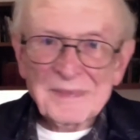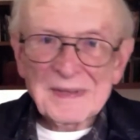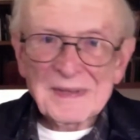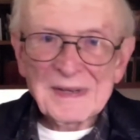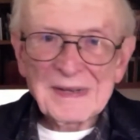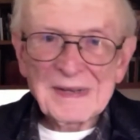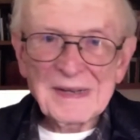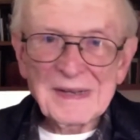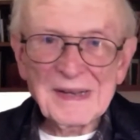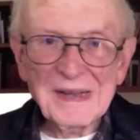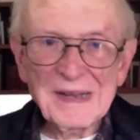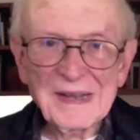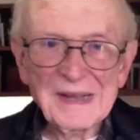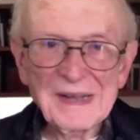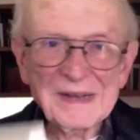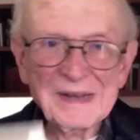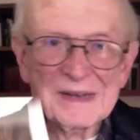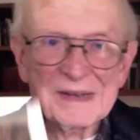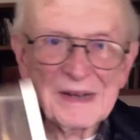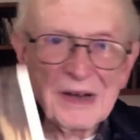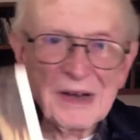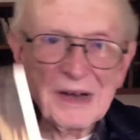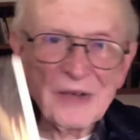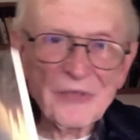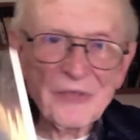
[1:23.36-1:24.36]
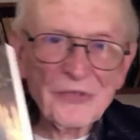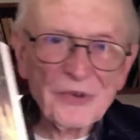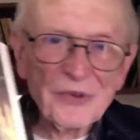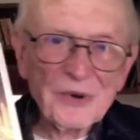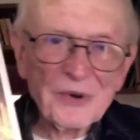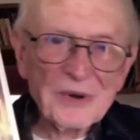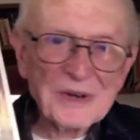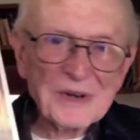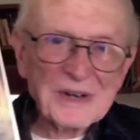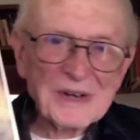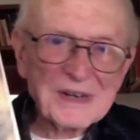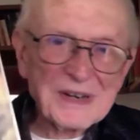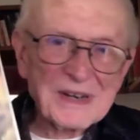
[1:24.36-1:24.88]
in a
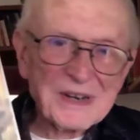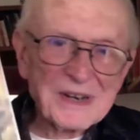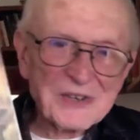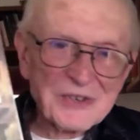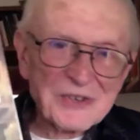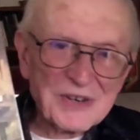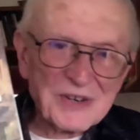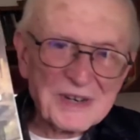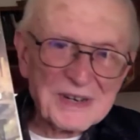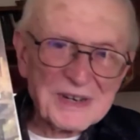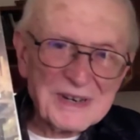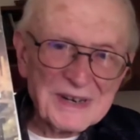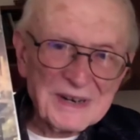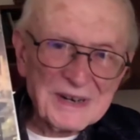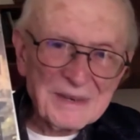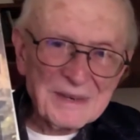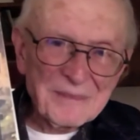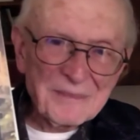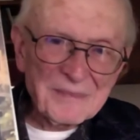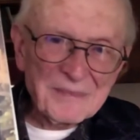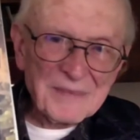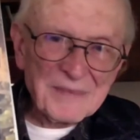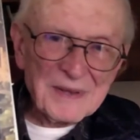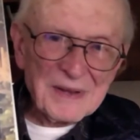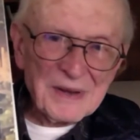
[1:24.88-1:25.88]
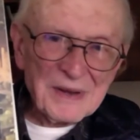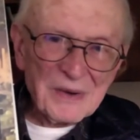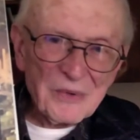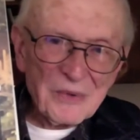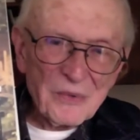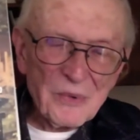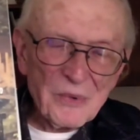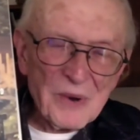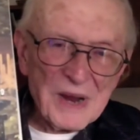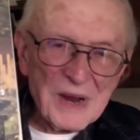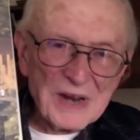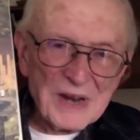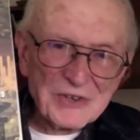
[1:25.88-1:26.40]
third edition,
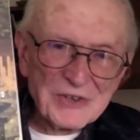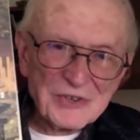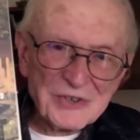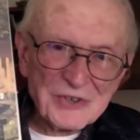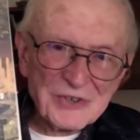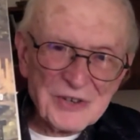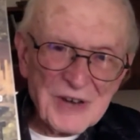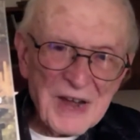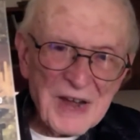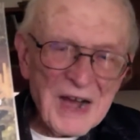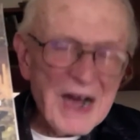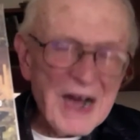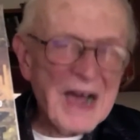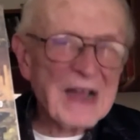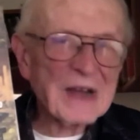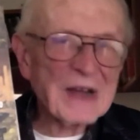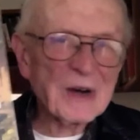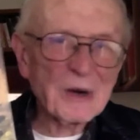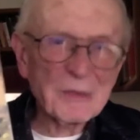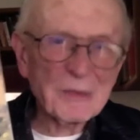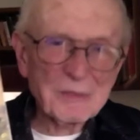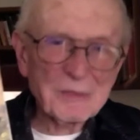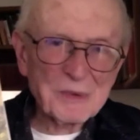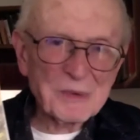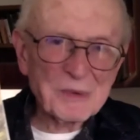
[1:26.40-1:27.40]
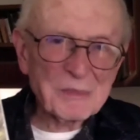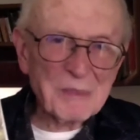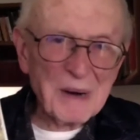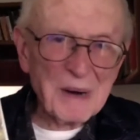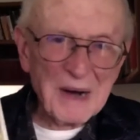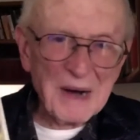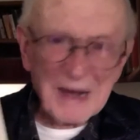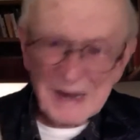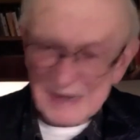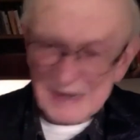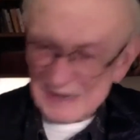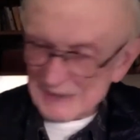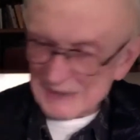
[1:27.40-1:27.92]
which I hope you
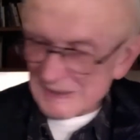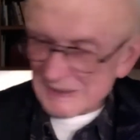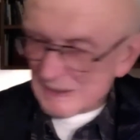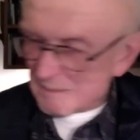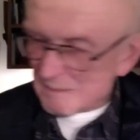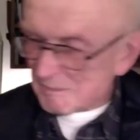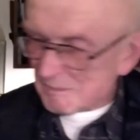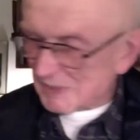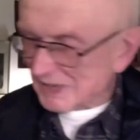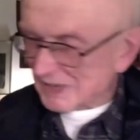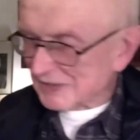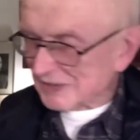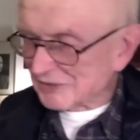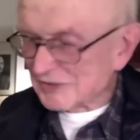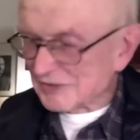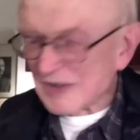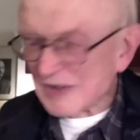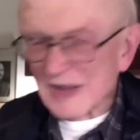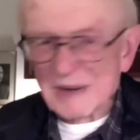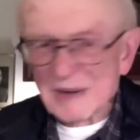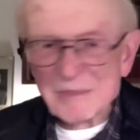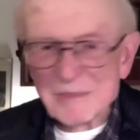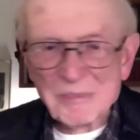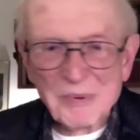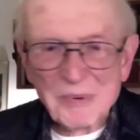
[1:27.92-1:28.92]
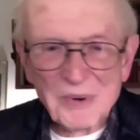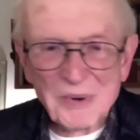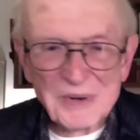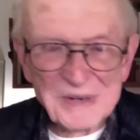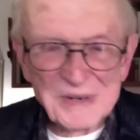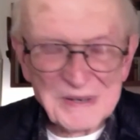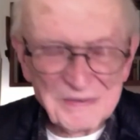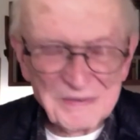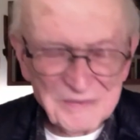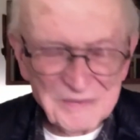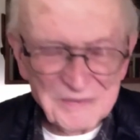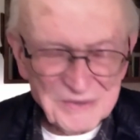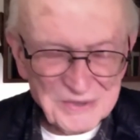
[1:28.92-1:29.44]
buy, but it's not important
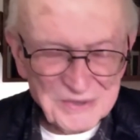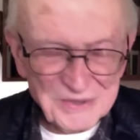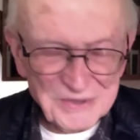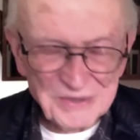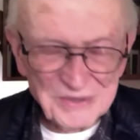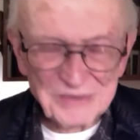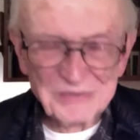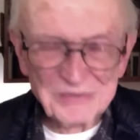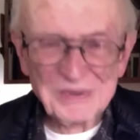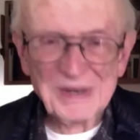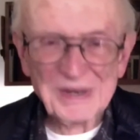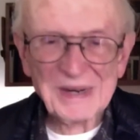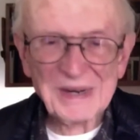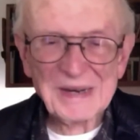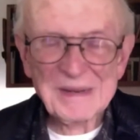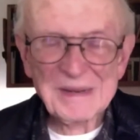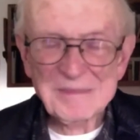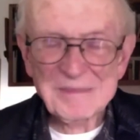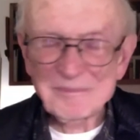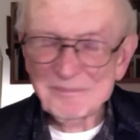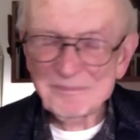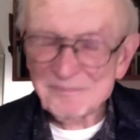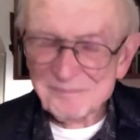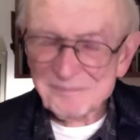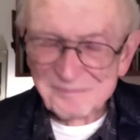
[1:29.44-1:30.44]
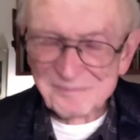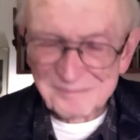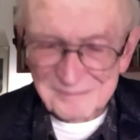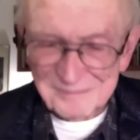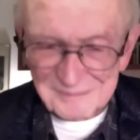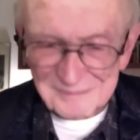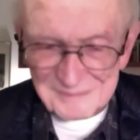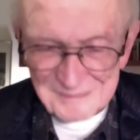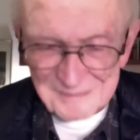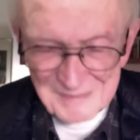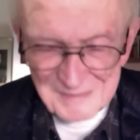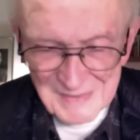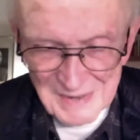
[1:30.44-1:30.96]
if you do, really.
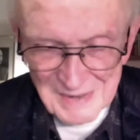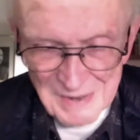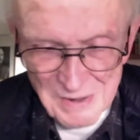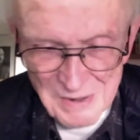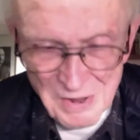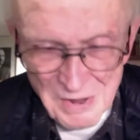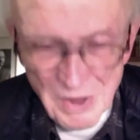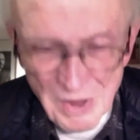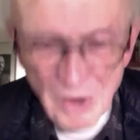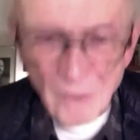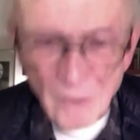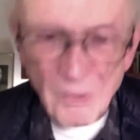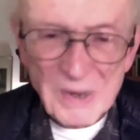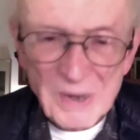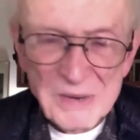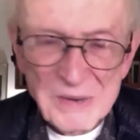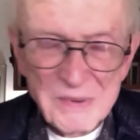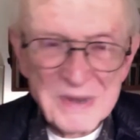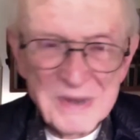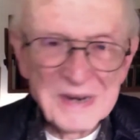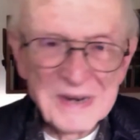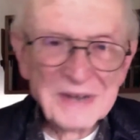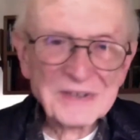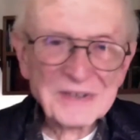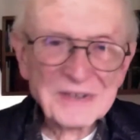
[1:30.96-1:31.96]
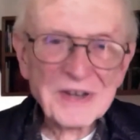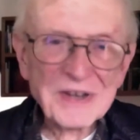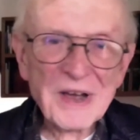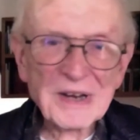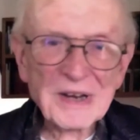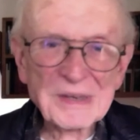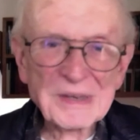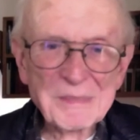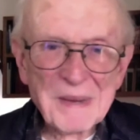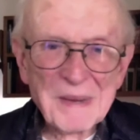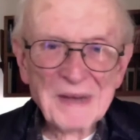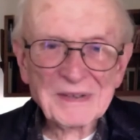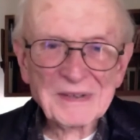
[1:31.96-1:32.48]
What I want to talk
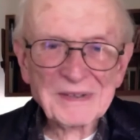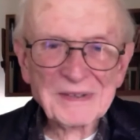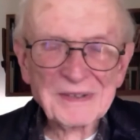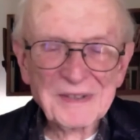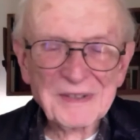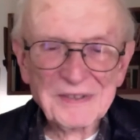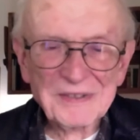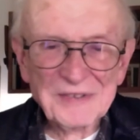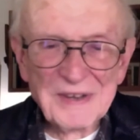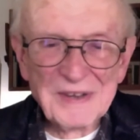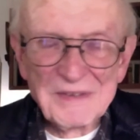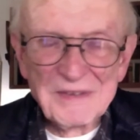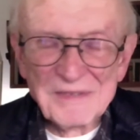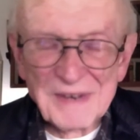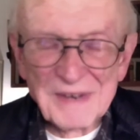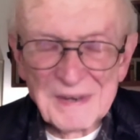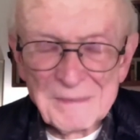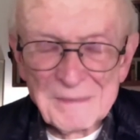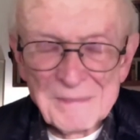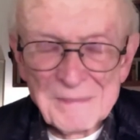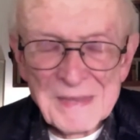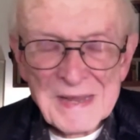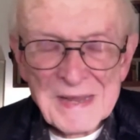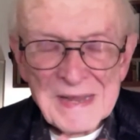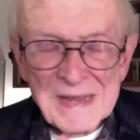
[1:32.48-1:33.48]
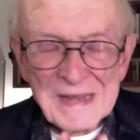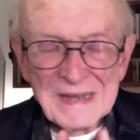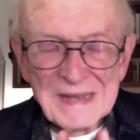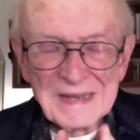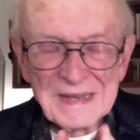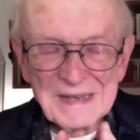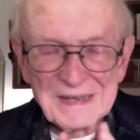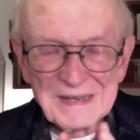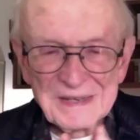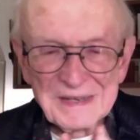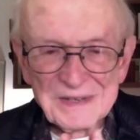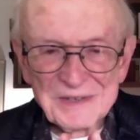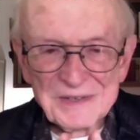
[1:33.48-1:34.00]
about this evening
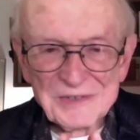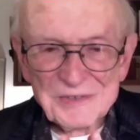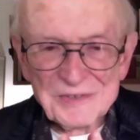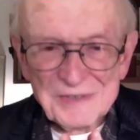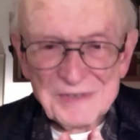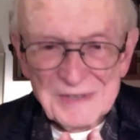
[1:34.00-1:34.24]
is,